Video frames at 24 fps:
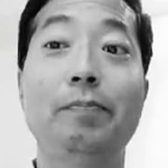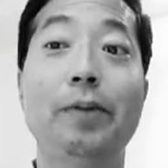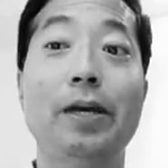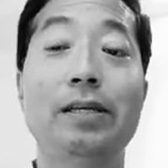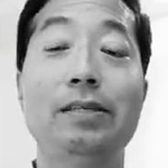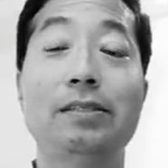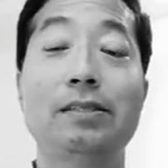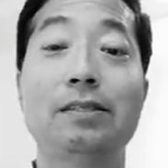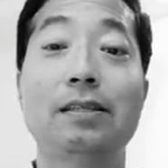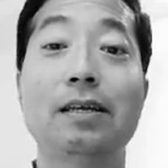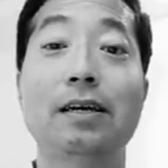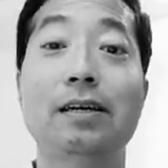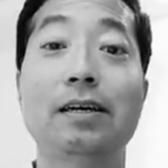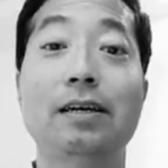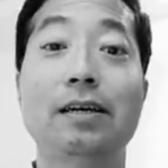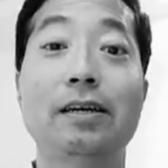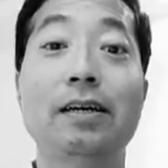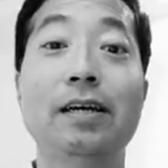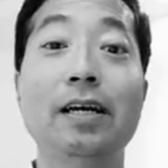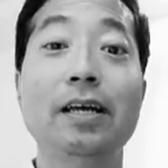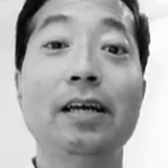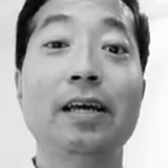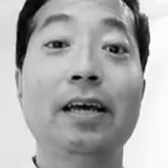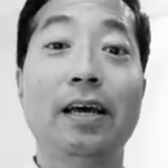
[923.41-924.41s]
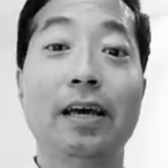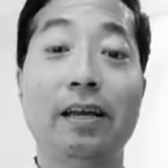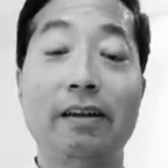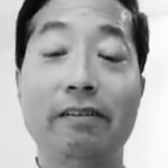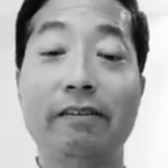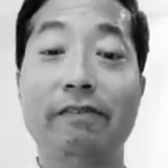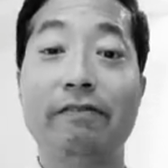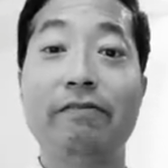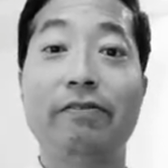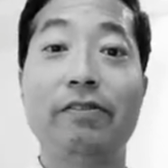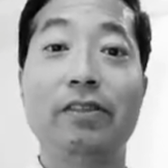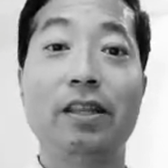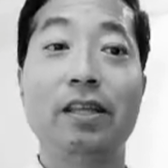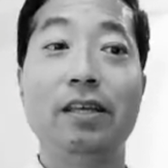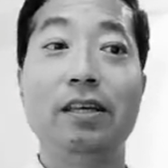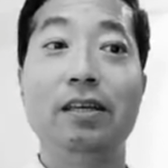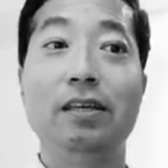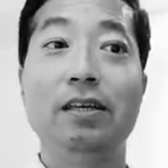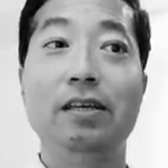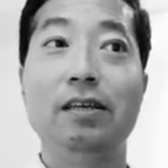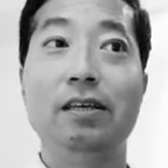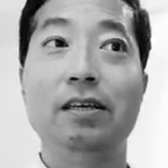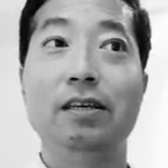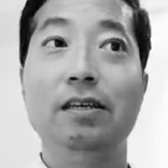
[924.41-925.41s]
Based head of
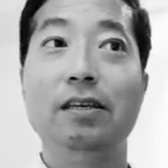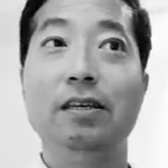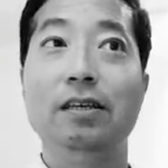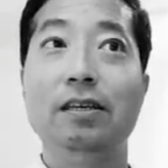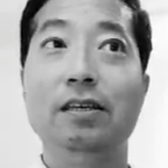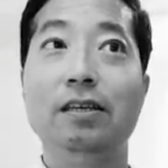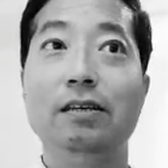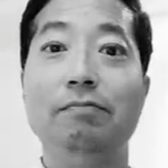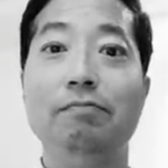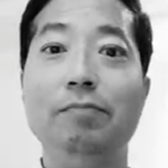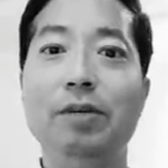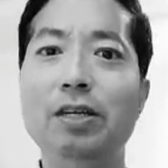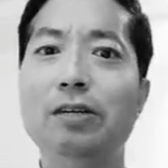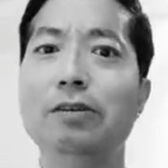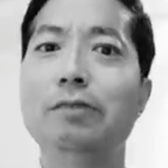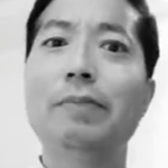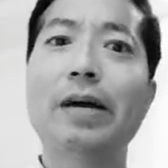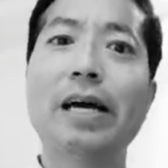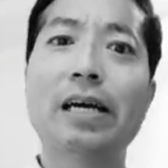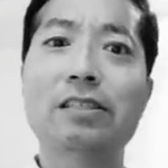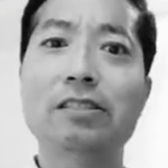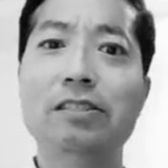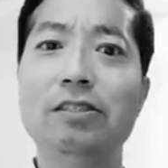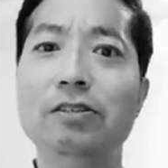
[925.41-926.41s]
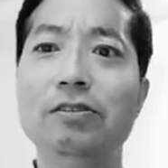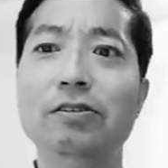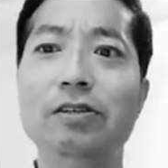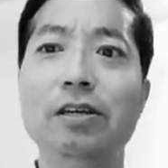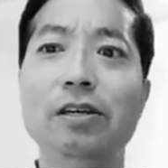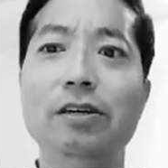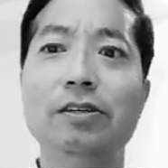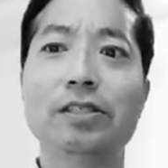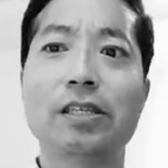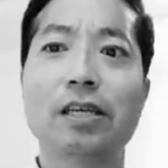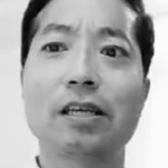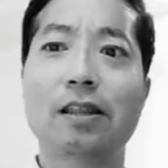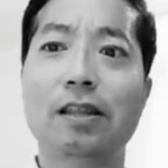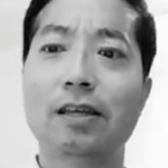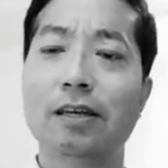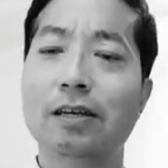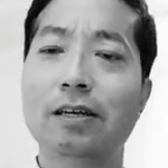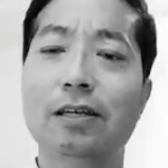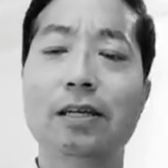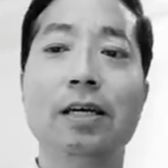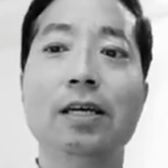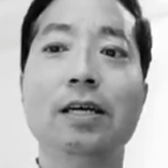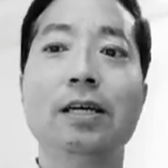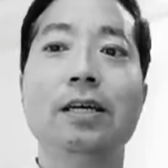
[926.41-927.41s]
the Miramax Studios, I
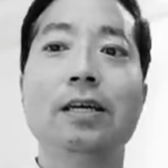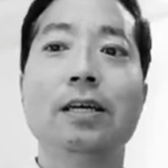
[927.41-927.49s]
think,